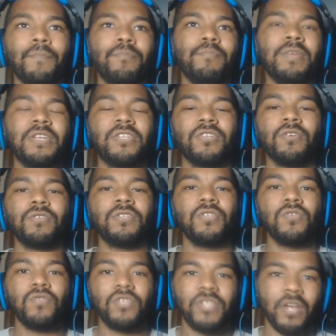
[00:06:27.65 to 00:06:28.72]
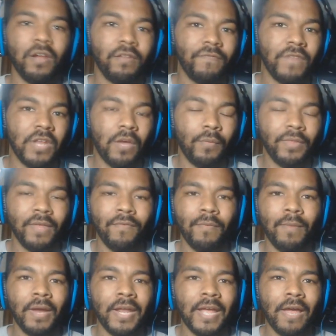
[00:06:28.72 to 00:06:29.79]
Be sure to share the video with
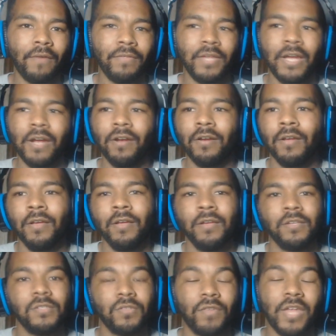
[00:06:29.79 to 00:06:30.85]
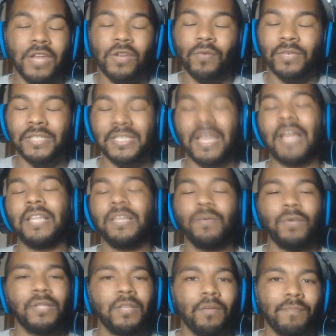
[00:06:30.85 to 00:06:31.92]
everybody out there so they know exactly
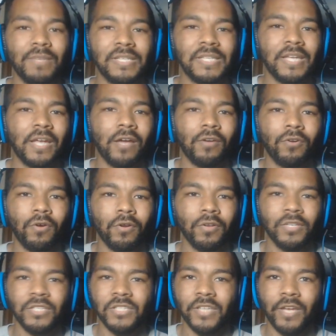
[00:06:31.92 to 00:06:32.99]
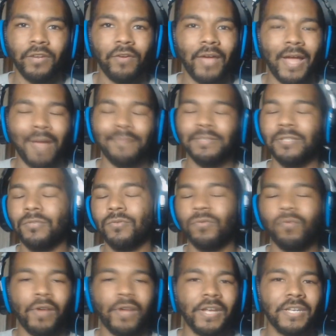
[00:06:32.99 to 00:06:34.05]
what they're missing out on this channel. Absolute
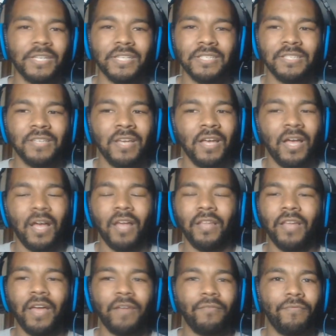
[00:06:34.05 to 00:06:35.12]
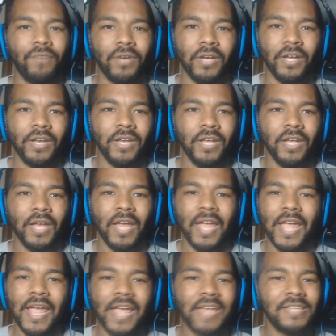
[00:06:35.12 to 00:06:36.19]
greatness, a lot of fun,
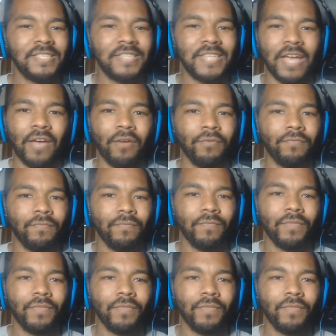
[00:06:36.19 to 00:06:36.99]
hands down